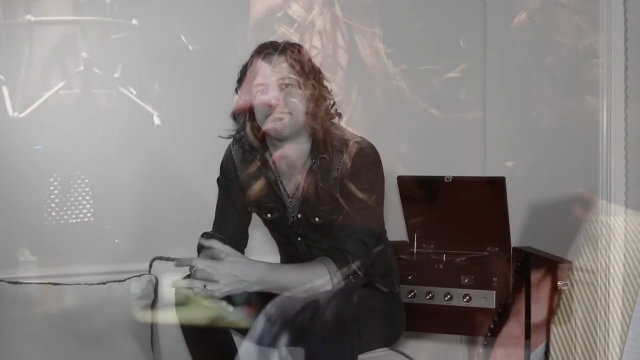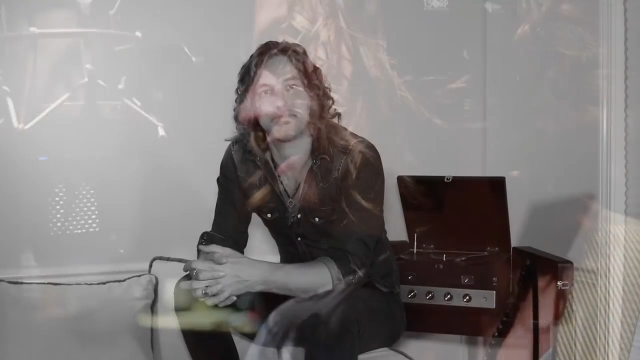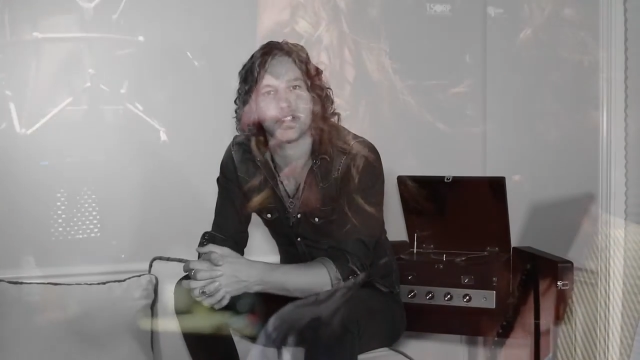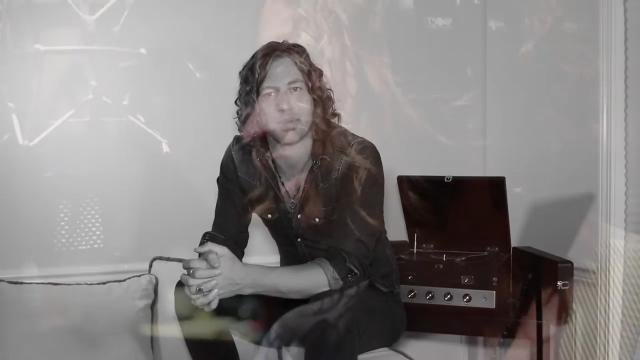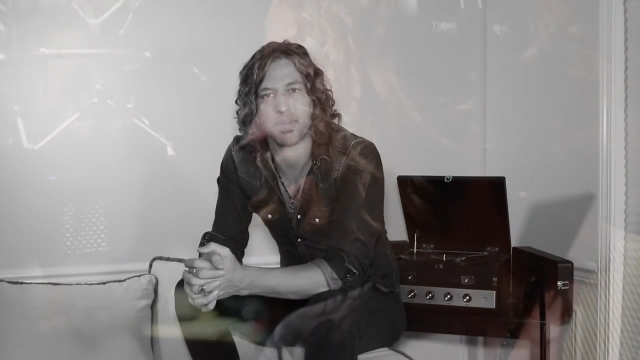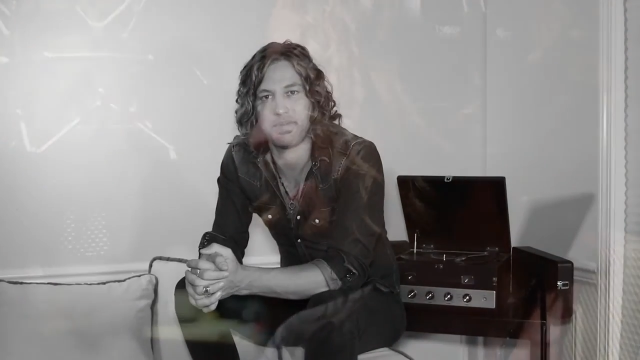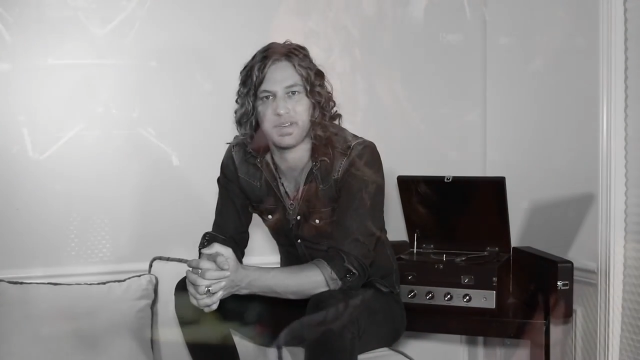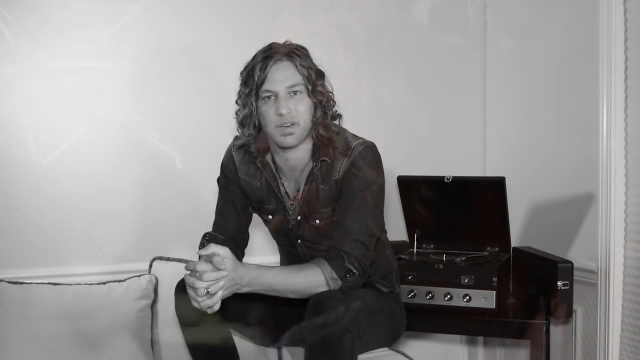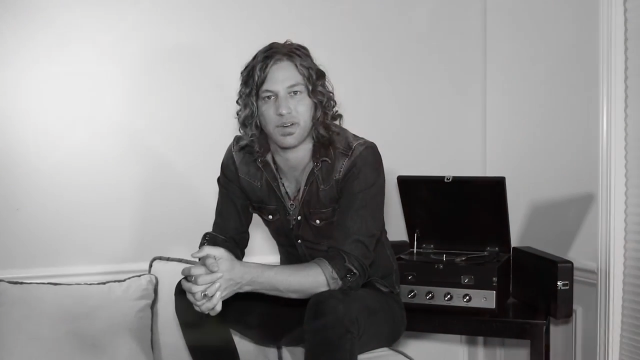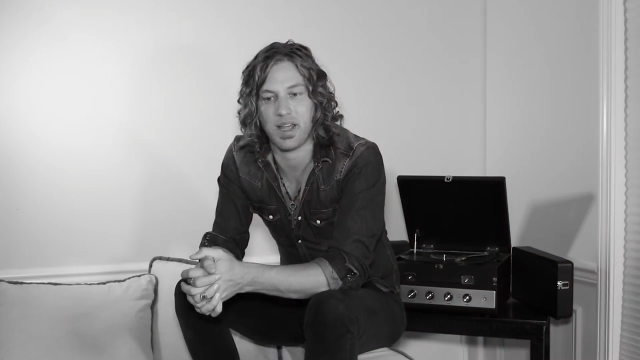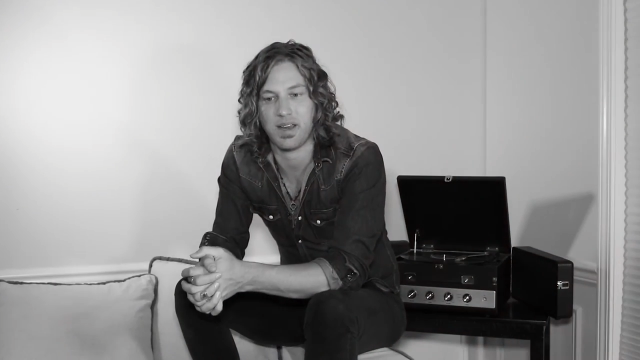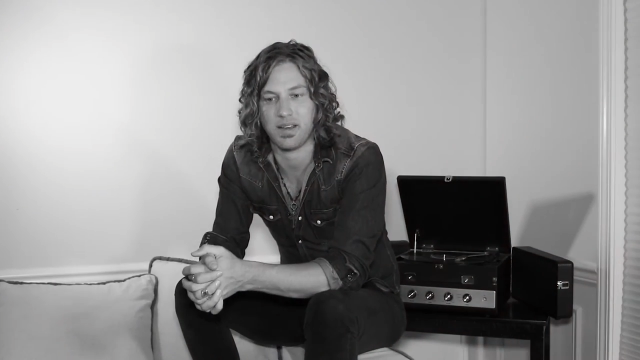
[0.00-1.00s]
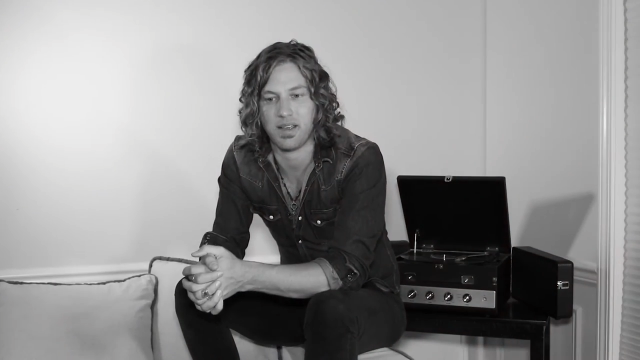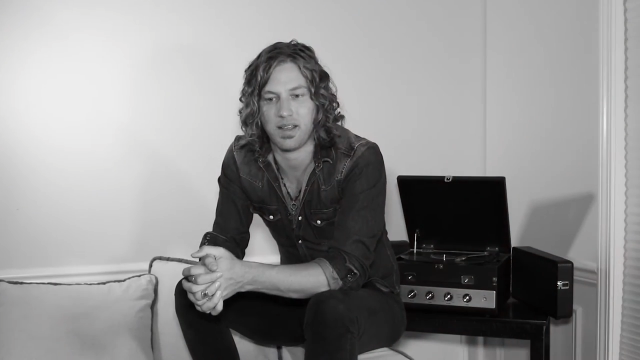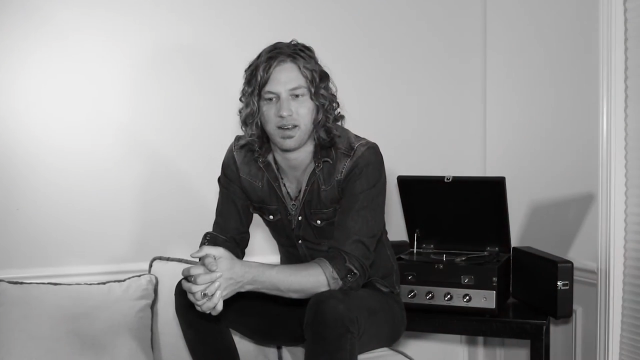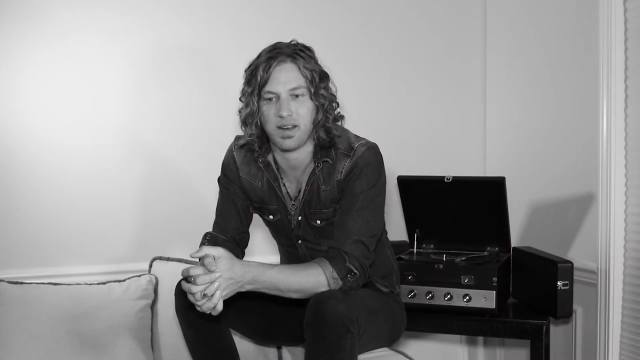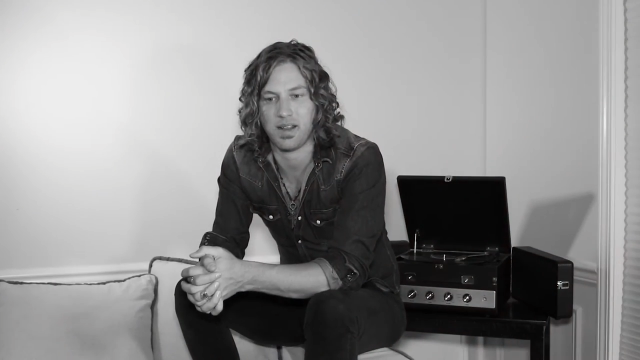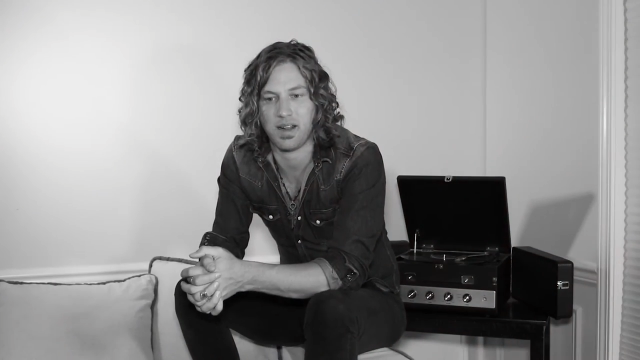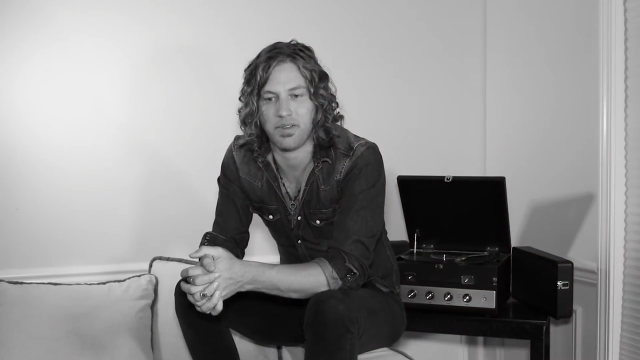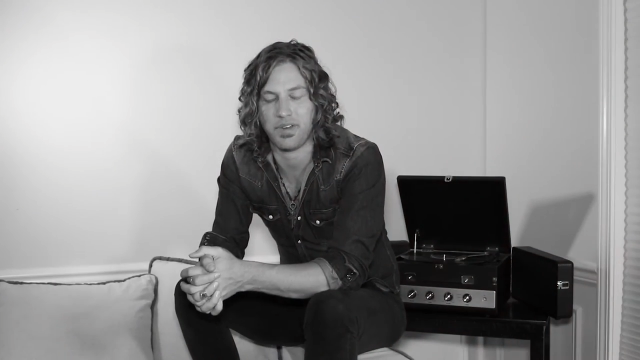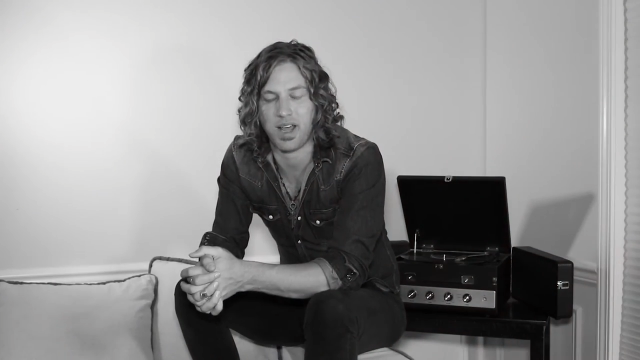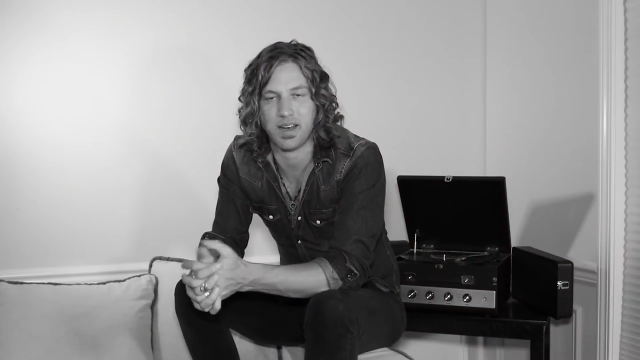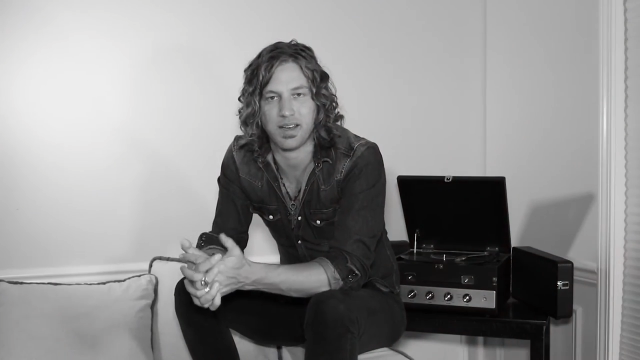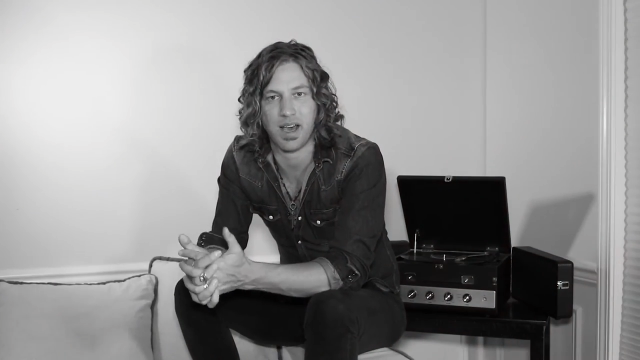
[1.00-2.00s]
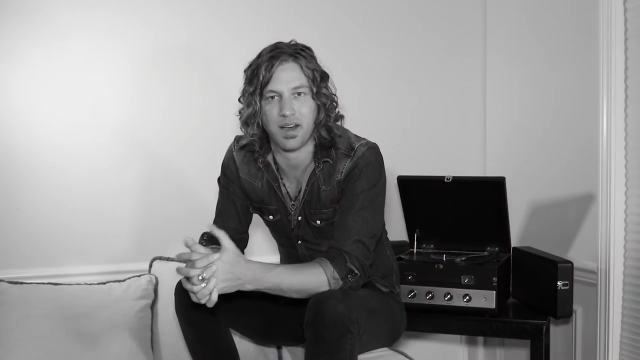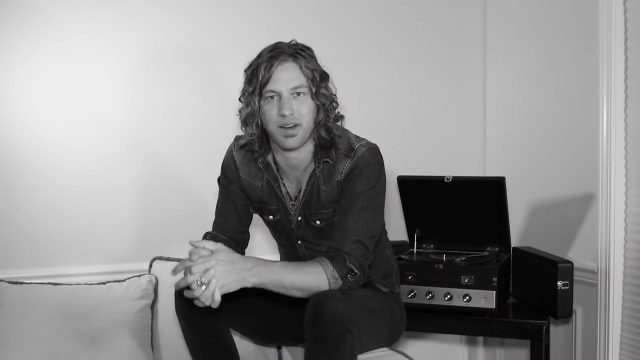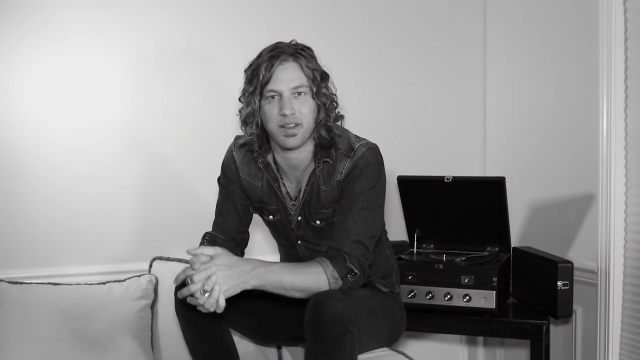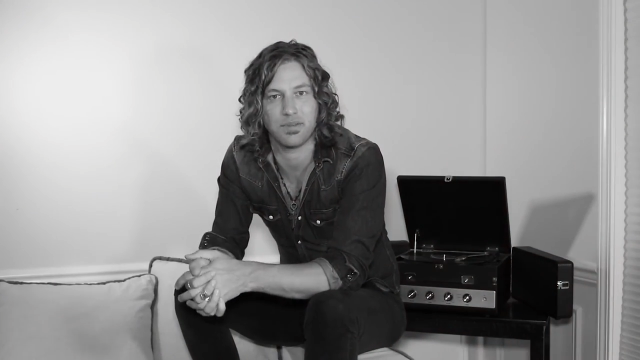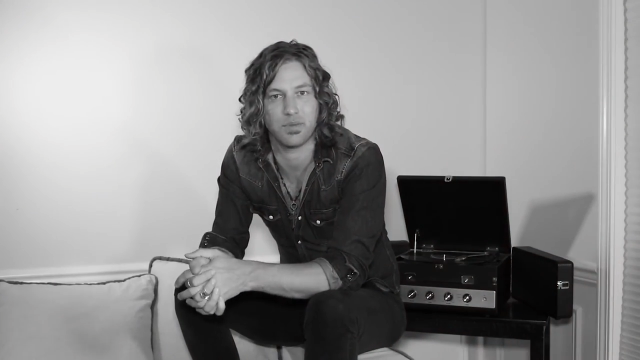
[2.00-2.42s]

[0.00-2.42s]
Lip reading: Something felt right, and I've not doubted it